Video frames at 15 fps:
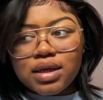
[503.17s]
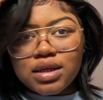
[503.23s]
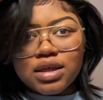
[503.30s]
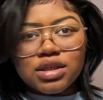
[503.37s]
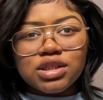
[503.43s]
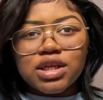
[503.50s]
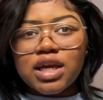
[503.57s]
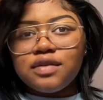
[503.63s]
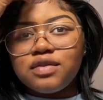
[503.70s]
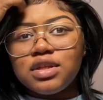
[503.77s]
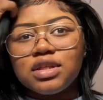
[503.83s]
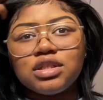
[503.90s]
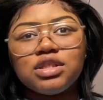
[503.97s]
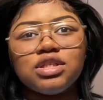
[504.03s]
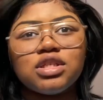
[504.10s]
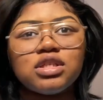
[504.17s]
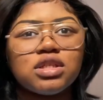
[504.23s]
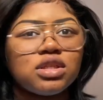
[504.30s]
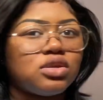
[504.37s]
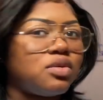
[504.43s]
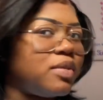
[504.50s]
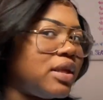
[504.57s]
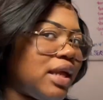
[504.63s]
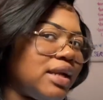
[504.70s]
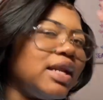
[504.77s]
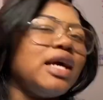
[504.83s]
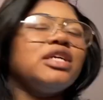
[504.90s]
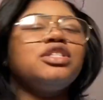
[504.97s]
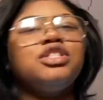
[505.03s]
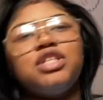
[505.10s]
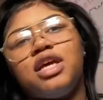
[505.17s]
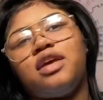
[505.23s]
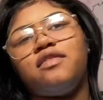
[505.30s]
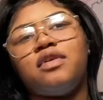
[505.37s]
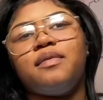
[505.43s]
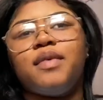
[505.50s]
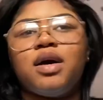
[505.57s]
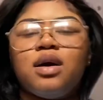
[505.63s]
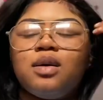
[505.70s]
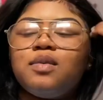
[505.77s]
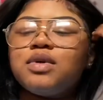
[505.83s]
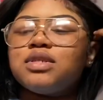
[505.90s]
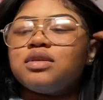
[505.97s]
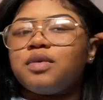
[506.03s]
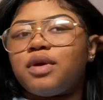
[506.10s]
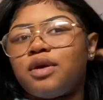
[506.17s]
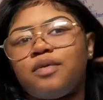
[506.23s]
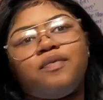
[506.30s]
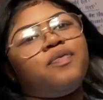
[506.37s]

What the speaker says: shave this just a little bit, like not shave it, but what's the word?